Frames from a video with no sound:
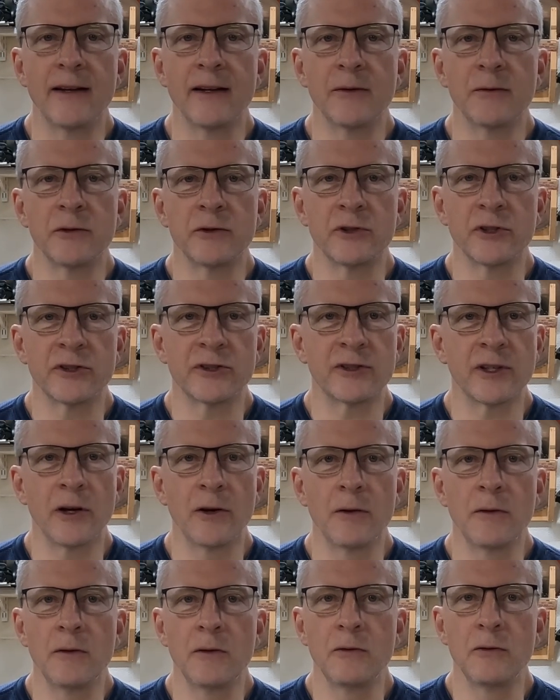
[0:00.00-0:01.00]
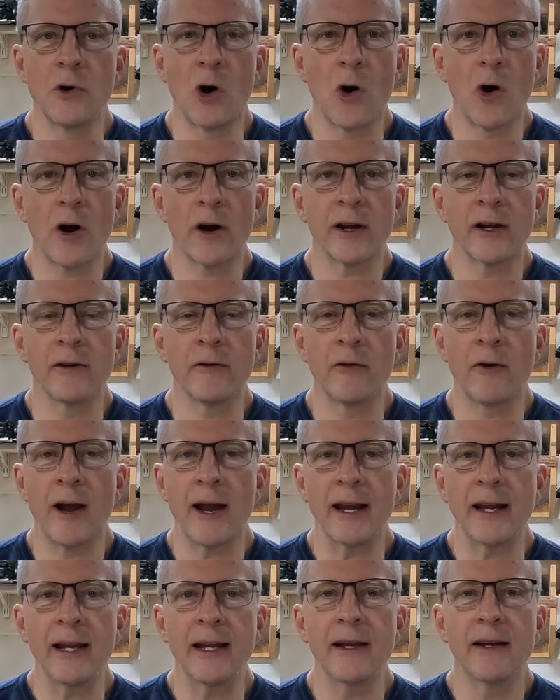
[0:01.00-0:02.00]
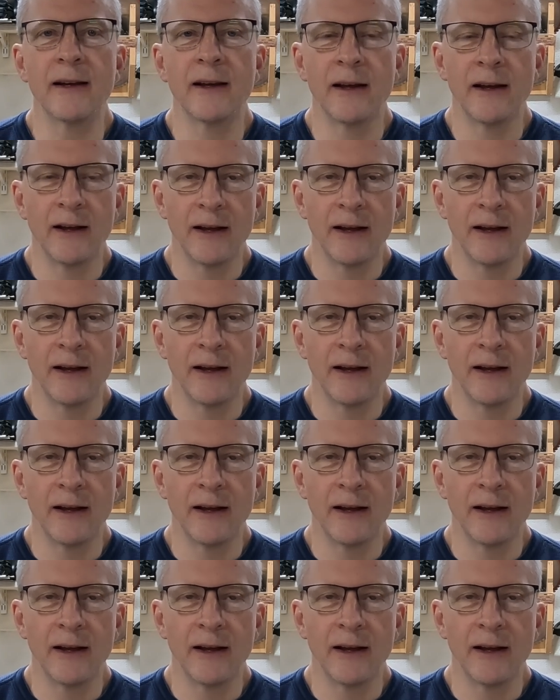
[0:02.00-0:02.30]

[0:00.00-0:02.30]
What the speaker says: It was just so dark and rainy.